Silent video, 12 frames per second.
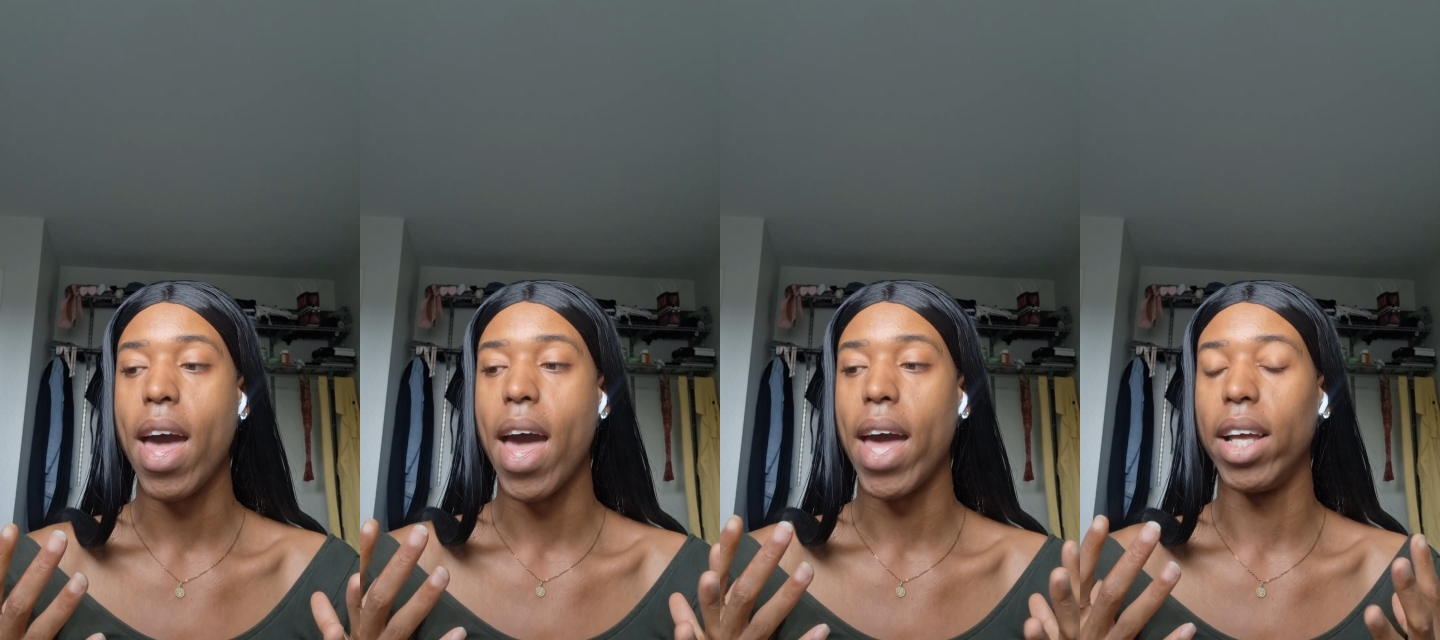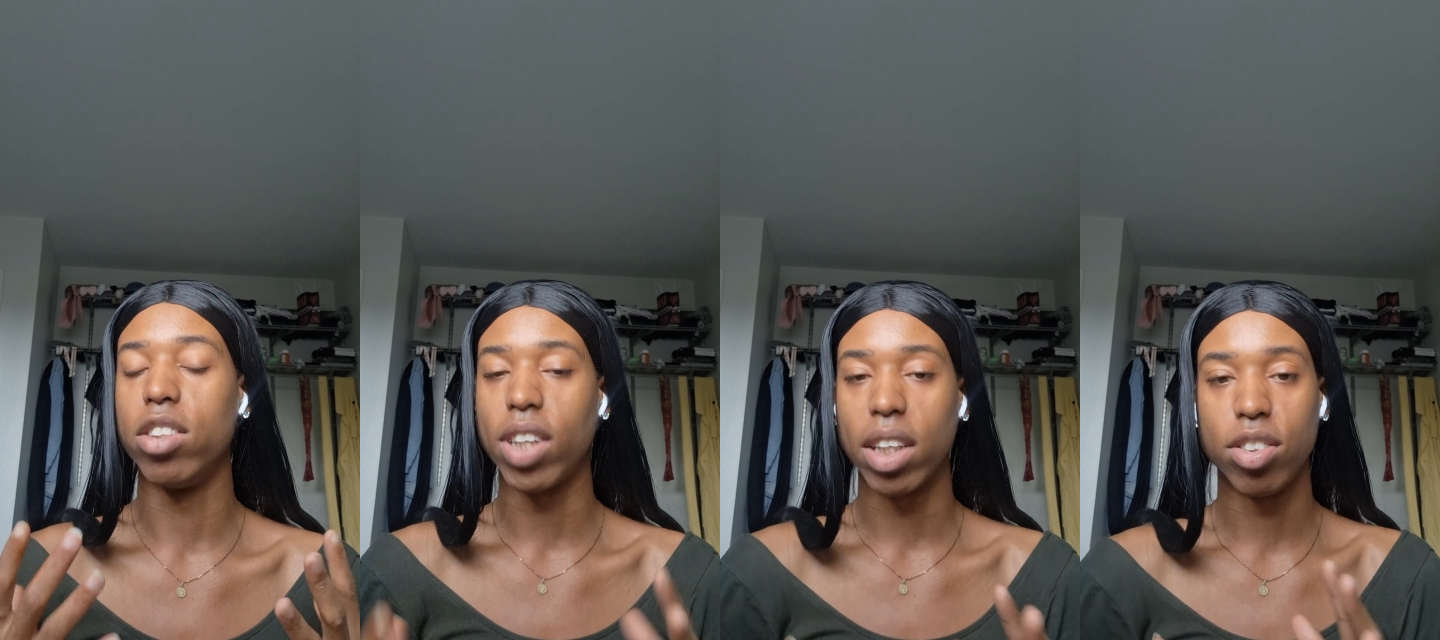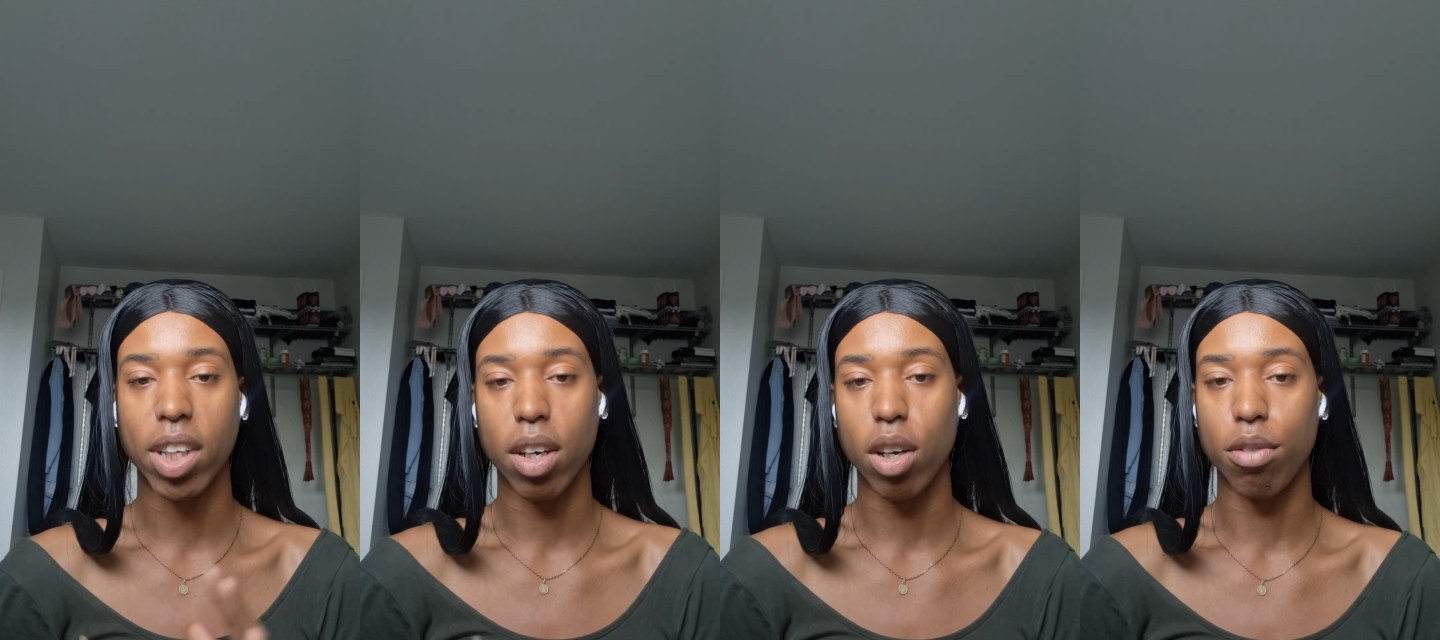a set
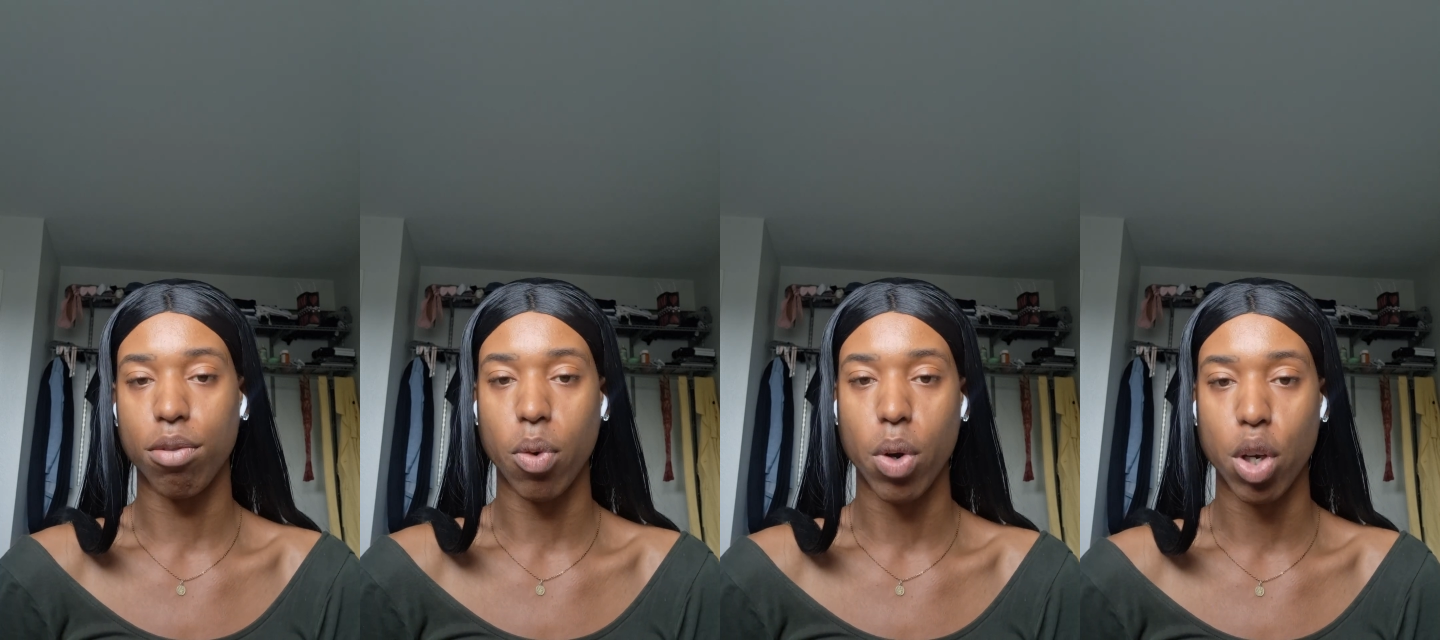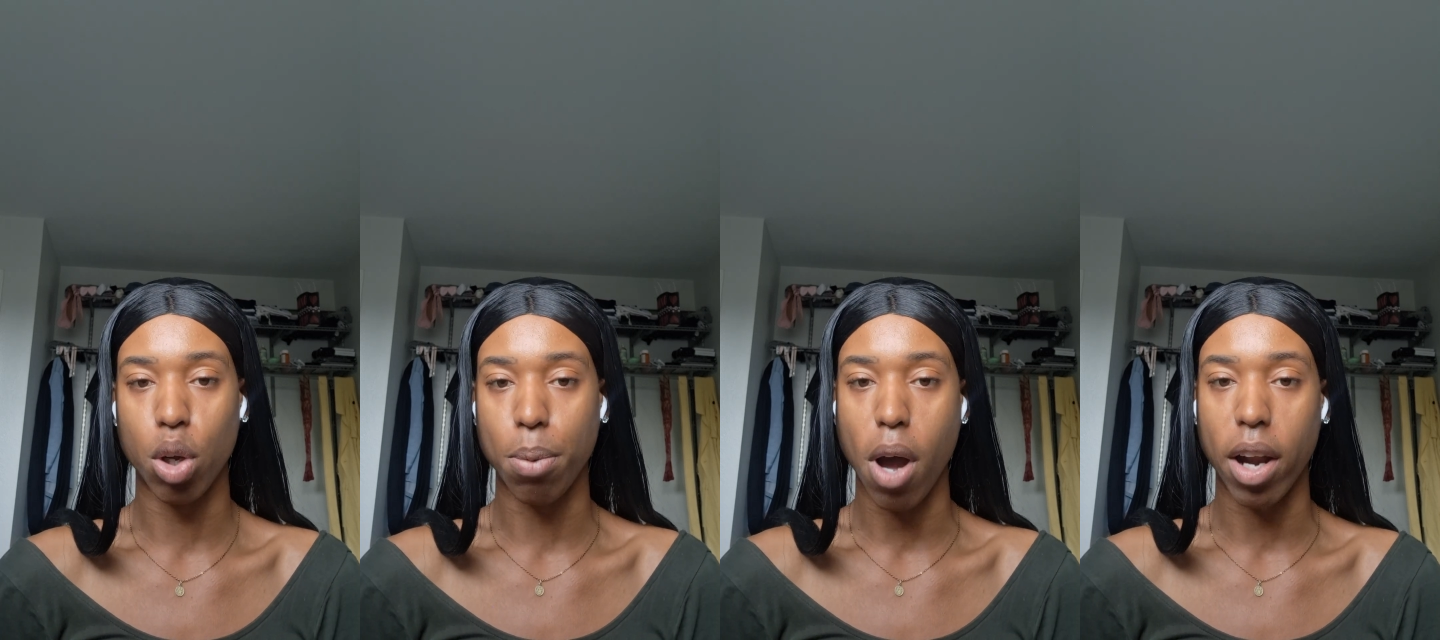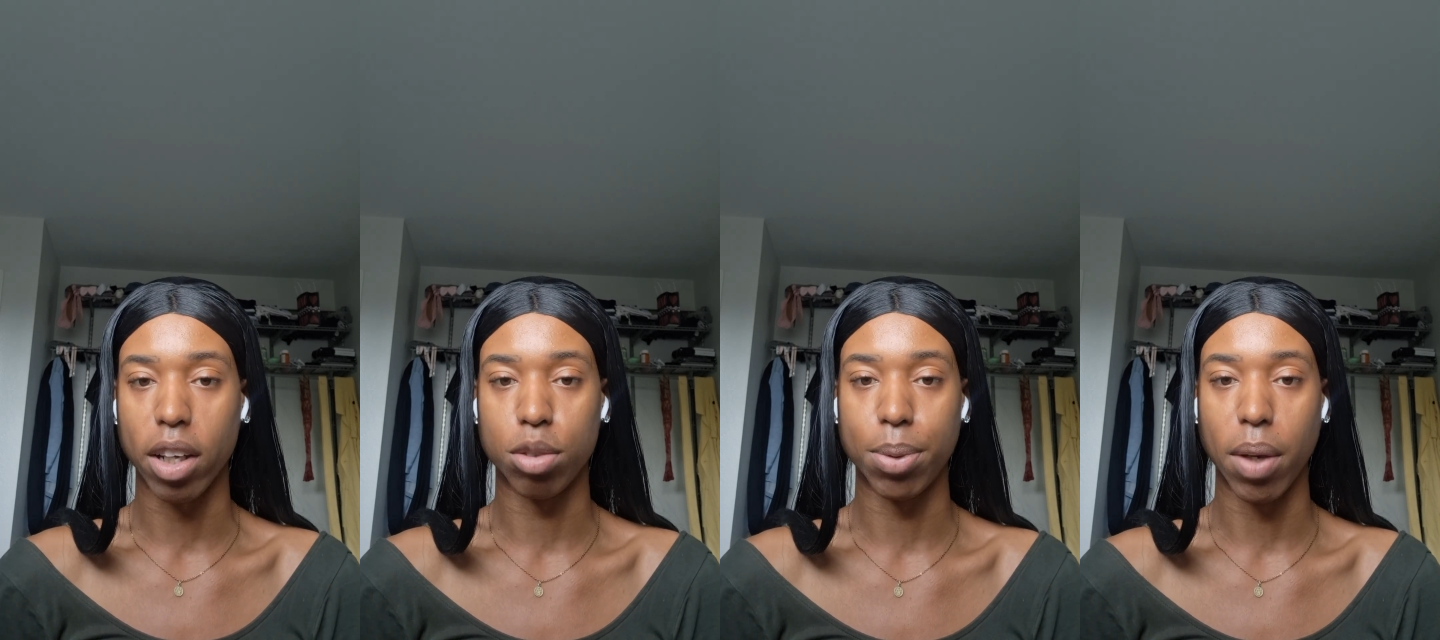standard for new
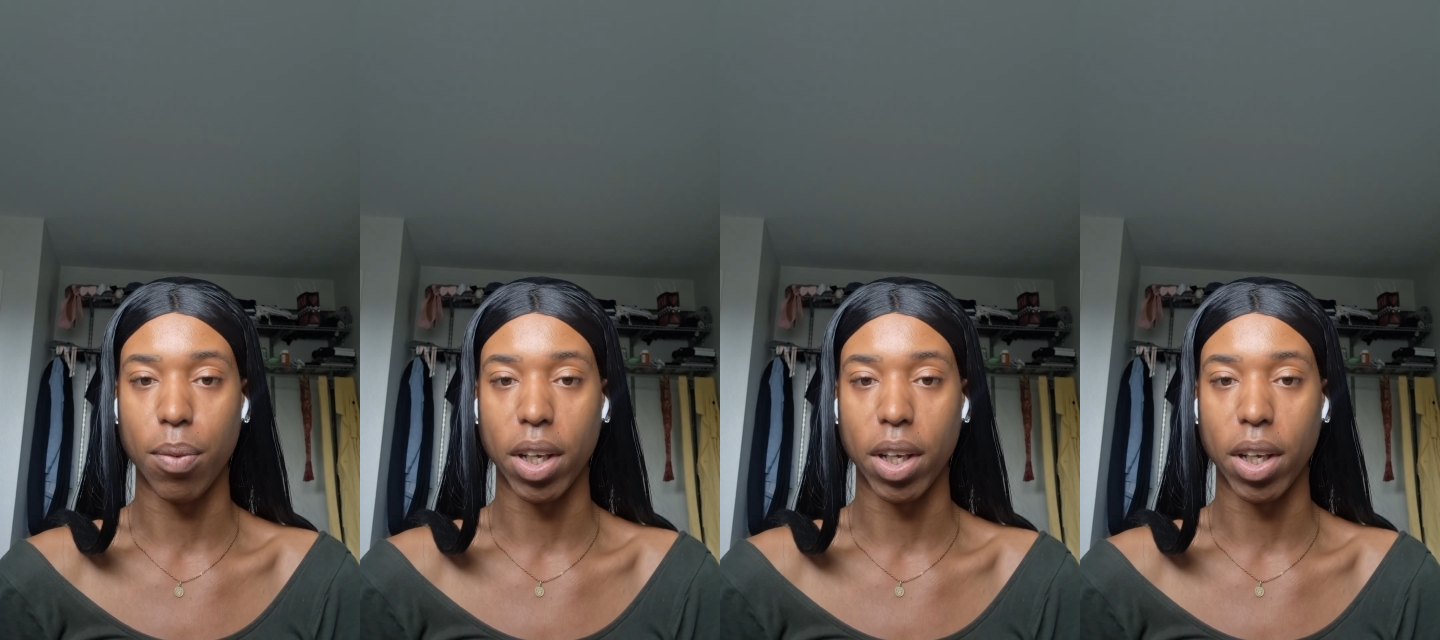products being